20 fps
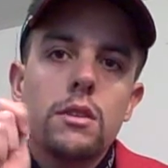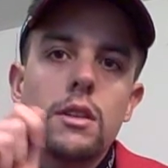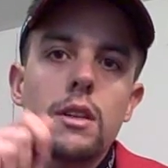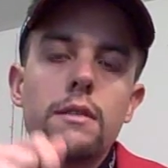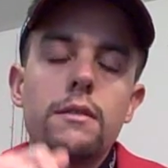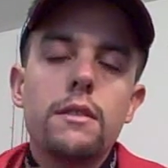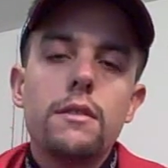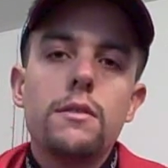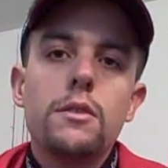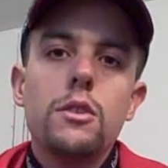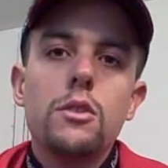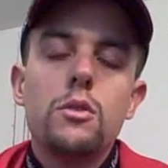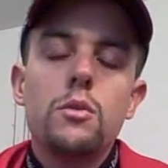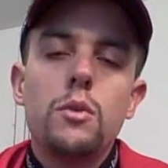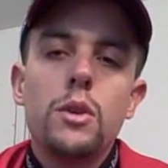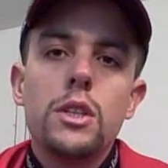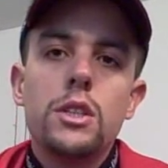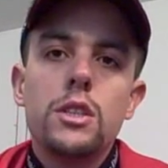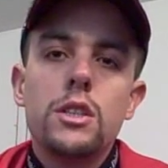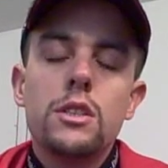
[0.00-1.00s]
give it a few
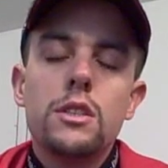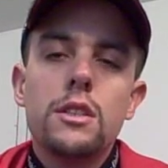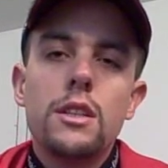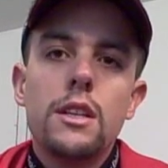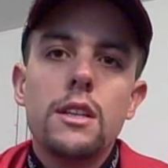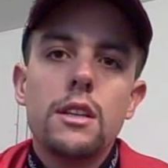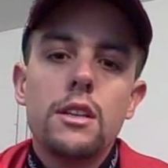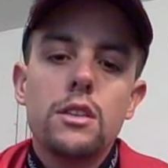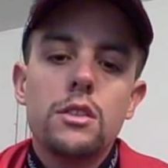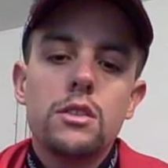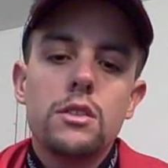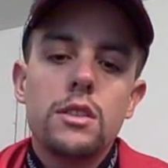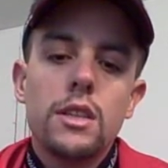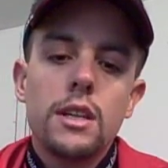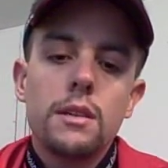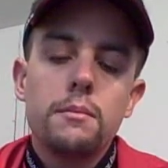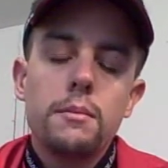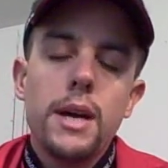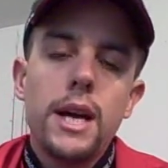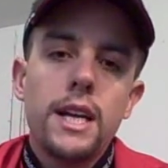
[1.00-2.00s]
twitches and then let it
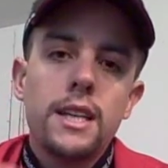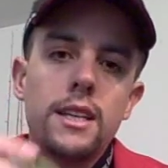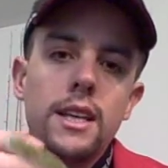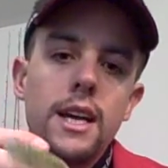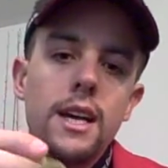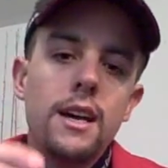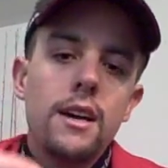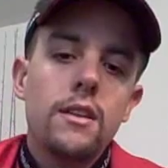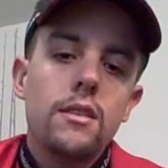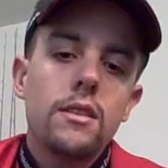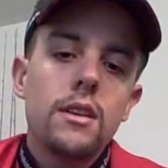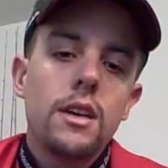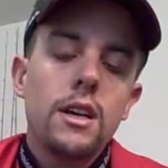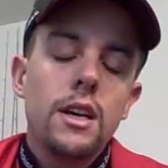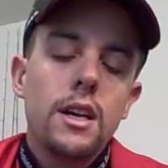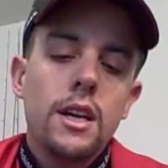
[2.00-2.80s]
sink back down,